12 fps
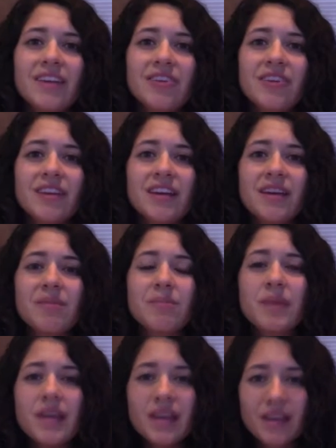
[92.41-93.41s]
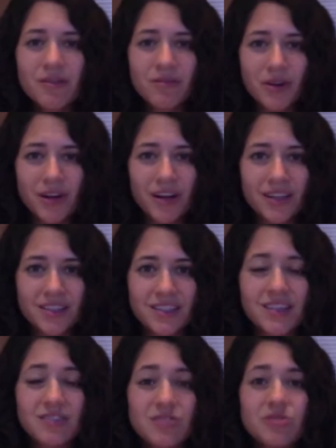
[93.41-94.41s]
you're going to get meaningful
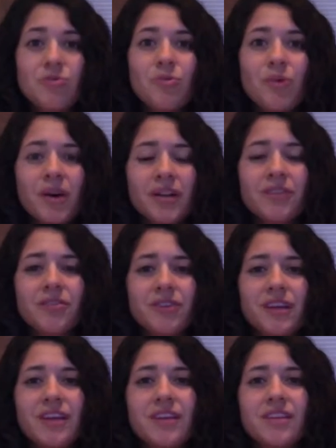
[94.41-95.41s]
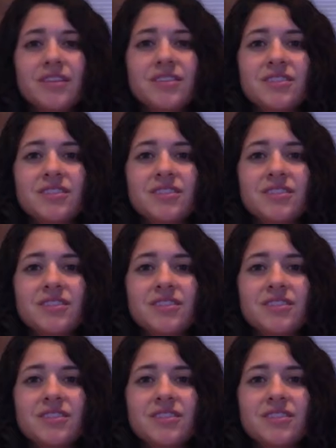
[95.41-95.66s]
content, so you want to learn English.